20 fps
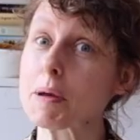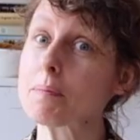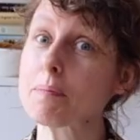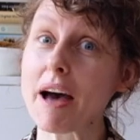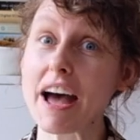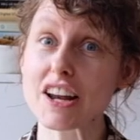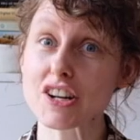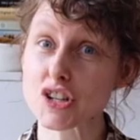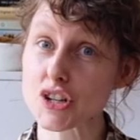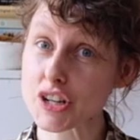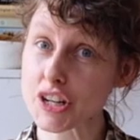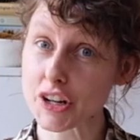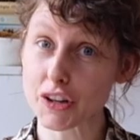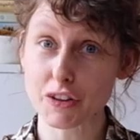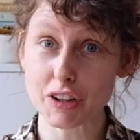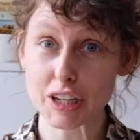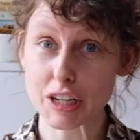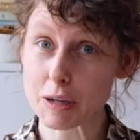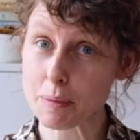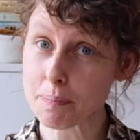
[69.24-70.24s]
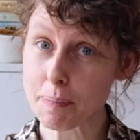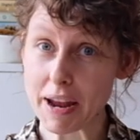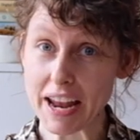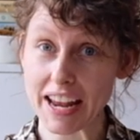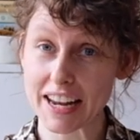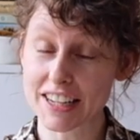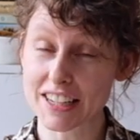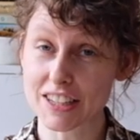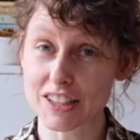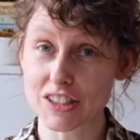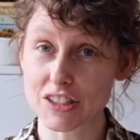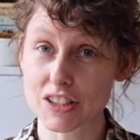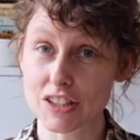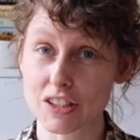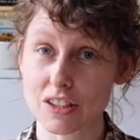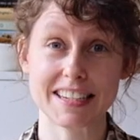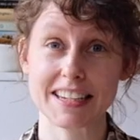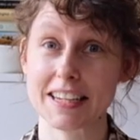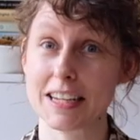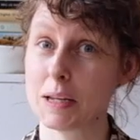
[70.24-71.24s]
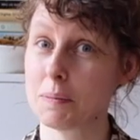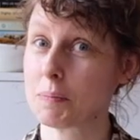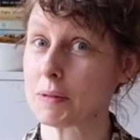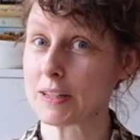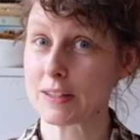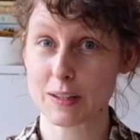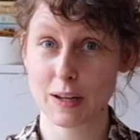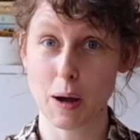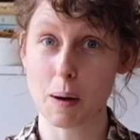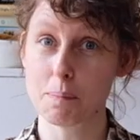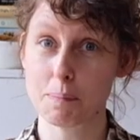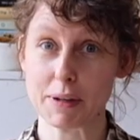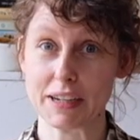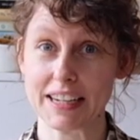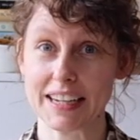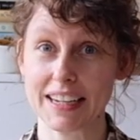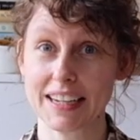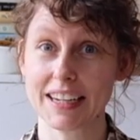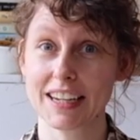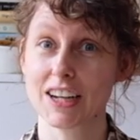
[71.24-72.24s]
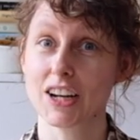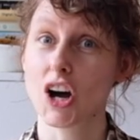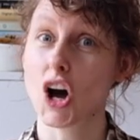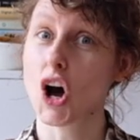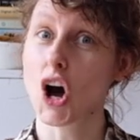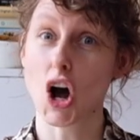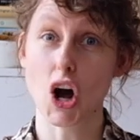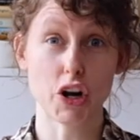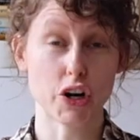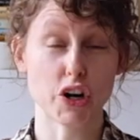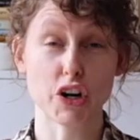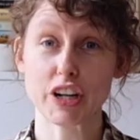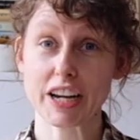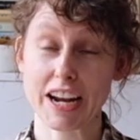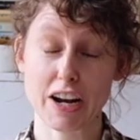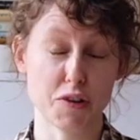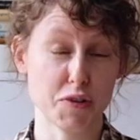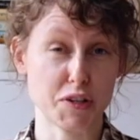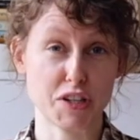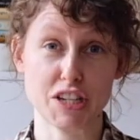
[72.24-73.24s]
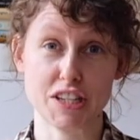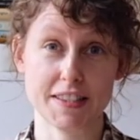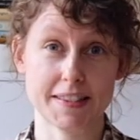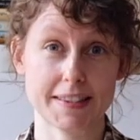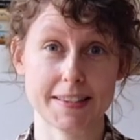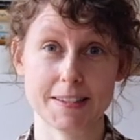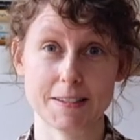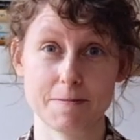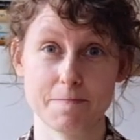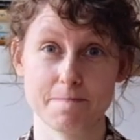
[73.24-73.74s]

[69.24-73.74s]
imaginary companions to keep us company on our couches.